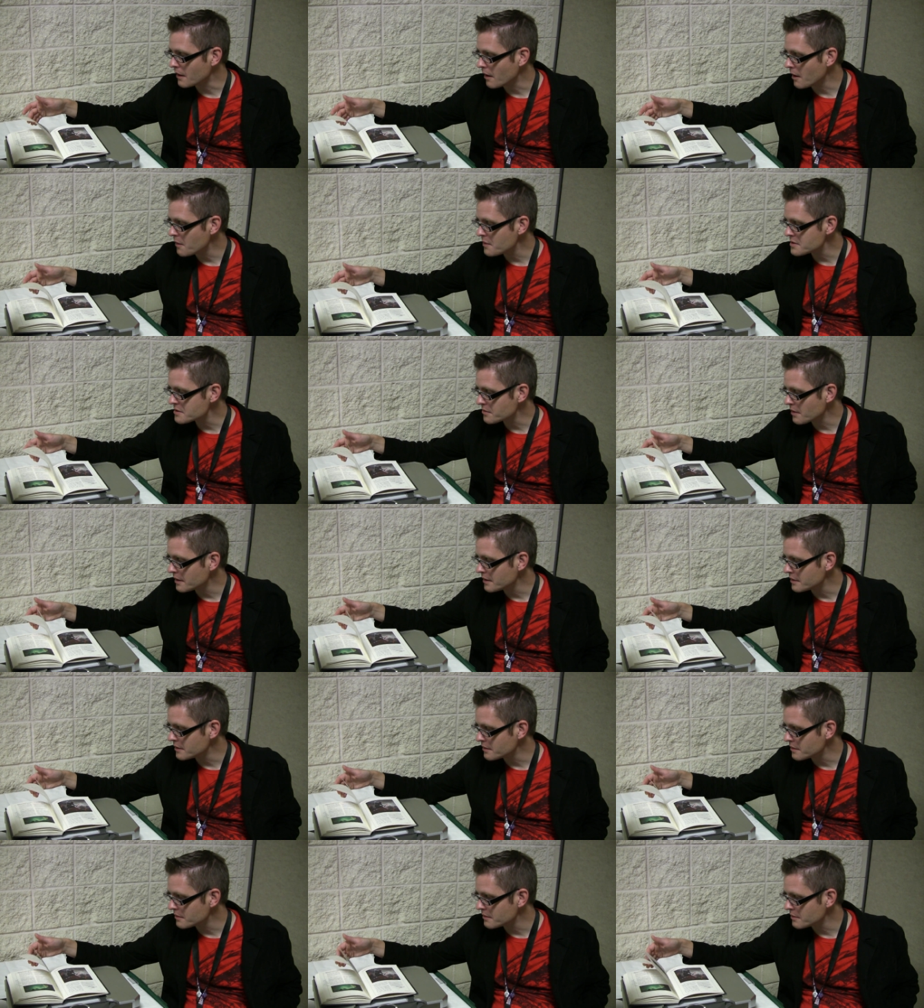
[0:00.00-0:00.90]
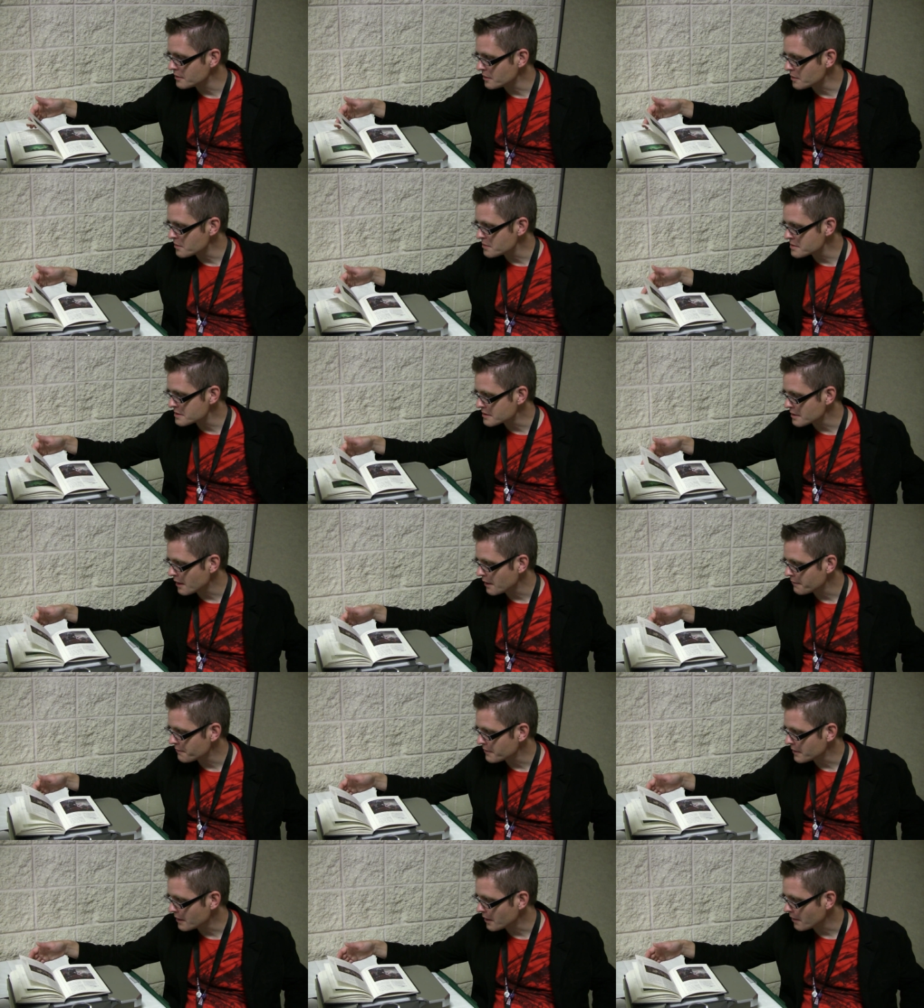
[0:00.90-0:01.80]
I always try to do new
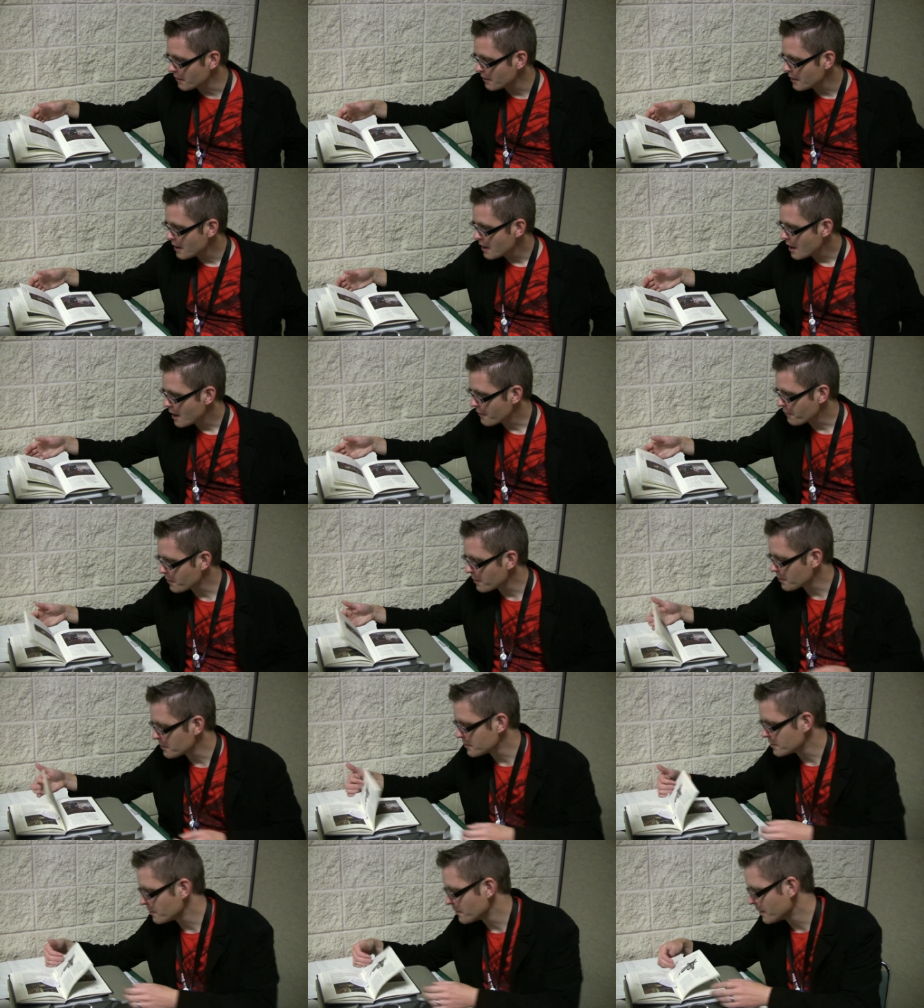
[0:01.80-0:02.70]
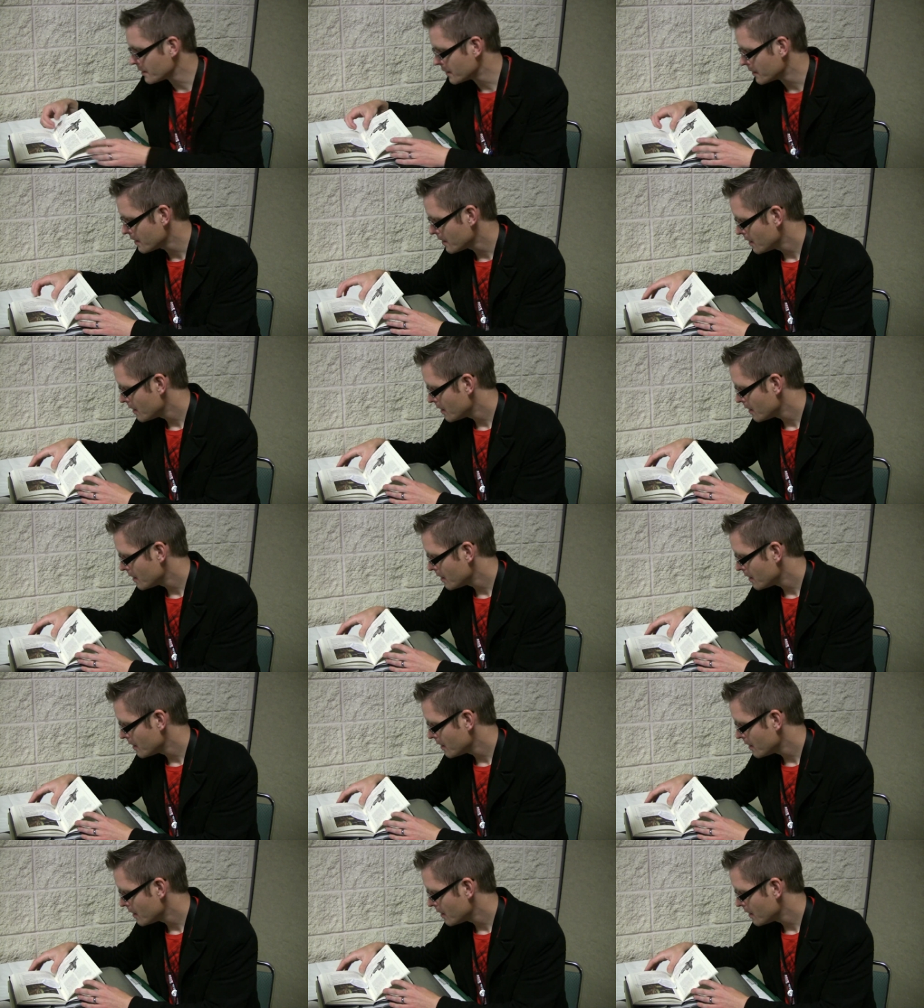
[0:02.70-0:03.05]
stuff, If we were doing,